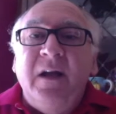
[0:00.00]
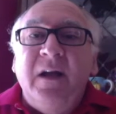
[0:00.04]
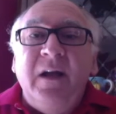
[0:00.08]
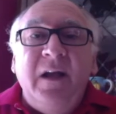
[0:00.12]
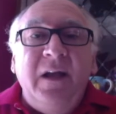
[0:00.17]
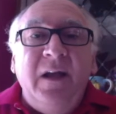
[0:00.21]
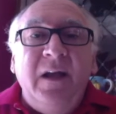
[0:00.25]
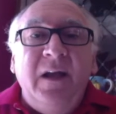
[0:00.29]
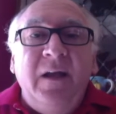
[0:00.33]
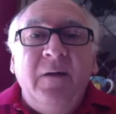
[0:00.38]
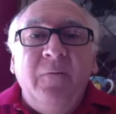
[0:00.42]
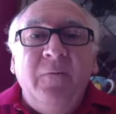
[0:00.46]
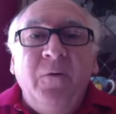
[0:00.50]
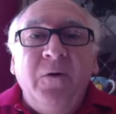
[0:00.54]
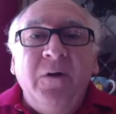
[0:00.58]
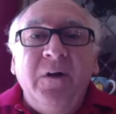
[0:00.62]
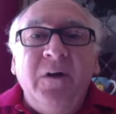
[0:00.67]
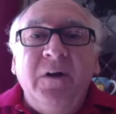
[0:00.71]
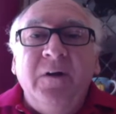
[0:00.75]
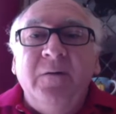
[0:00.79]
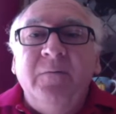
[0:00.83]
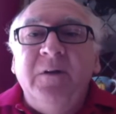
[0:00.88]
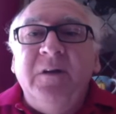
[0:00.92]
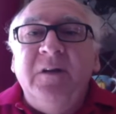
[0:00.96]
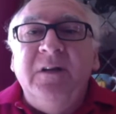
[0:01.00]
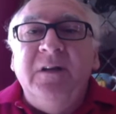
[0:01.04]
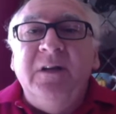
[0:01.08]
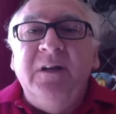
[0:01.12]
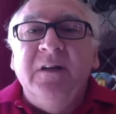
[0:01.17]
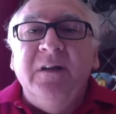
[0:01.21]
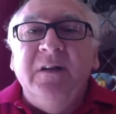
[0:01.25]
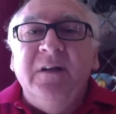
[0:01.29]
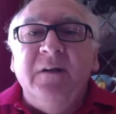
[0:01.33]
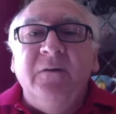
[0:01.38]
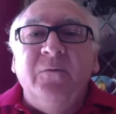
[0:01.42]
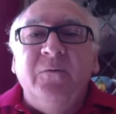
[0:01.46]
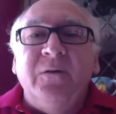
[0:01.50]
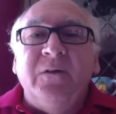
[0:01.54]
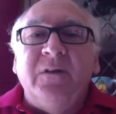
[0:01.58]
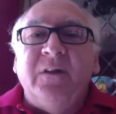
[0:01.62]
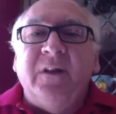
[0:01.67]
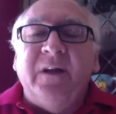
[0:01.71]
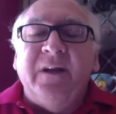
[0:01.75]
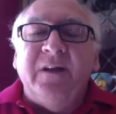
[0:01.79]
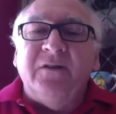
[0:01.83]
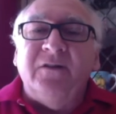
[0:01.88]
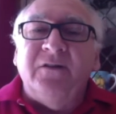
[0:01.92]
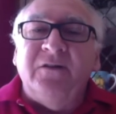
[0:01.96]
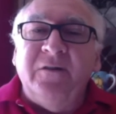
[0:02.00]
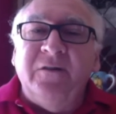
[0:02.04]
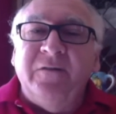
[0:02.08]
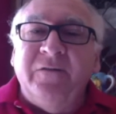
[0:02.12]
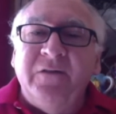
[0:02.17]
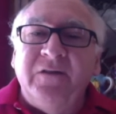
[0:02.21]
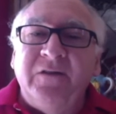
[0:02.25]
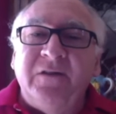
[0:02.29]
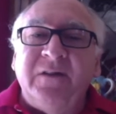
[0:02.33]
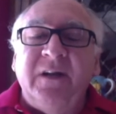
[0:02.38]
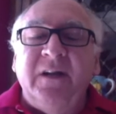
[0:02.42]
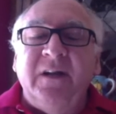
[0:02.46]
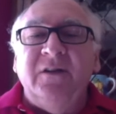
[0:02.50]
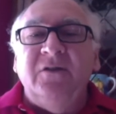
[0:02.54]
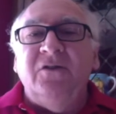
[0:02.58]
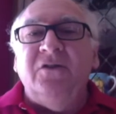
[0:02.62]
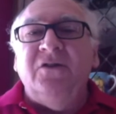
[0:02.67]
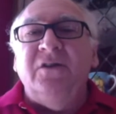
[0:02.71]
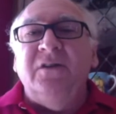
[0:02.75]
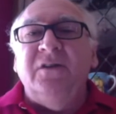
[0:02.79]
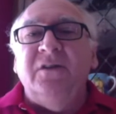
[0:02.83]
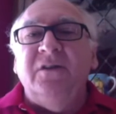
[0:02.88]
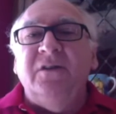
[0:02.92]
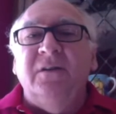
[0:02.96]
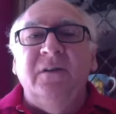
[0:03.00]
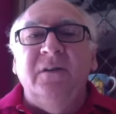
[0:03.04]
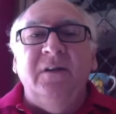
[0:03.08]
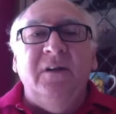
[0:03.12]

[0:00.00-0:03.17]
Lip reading: and we're going to be dealing with like surface tension